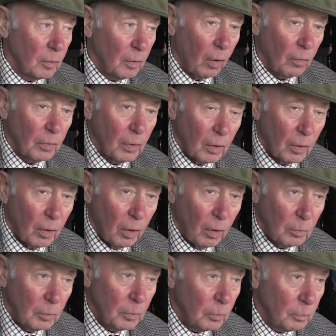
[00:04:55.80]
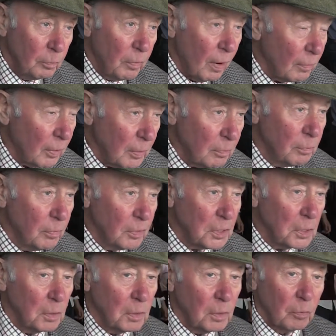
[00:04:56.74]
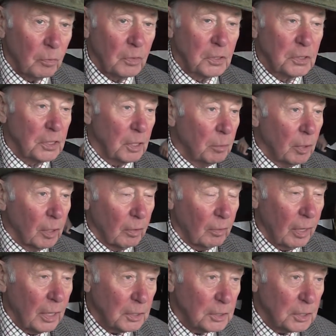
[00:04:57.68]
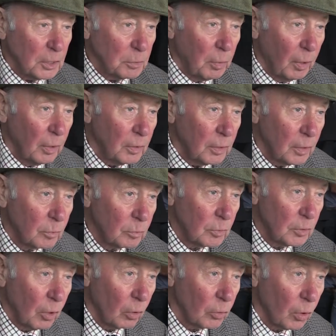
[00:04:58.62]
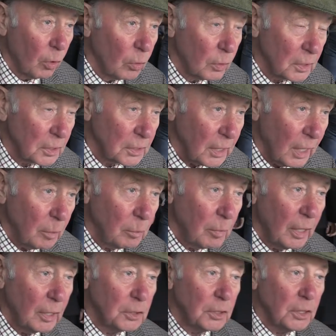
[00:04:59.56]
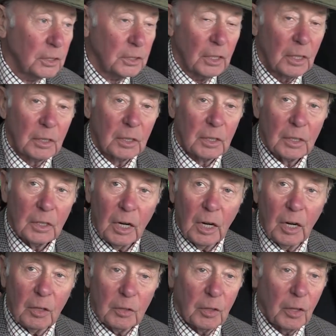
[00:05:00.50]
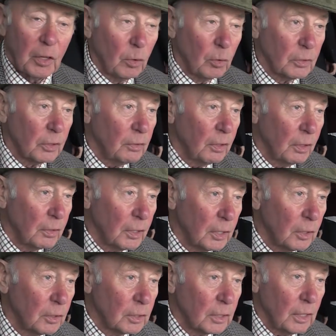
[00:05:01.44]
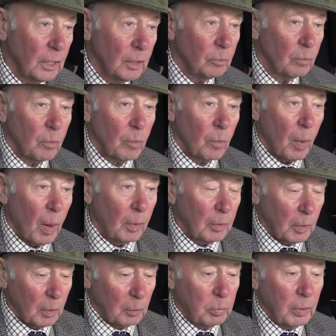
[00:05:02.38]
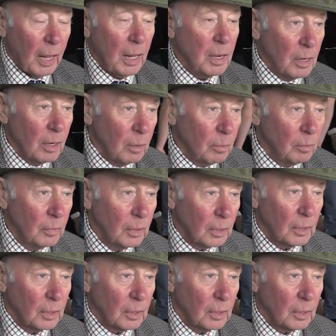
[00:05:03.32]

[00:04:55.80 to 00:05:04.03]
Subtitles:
of very similar ages, but not all the same ages, the older and the younger, and blend them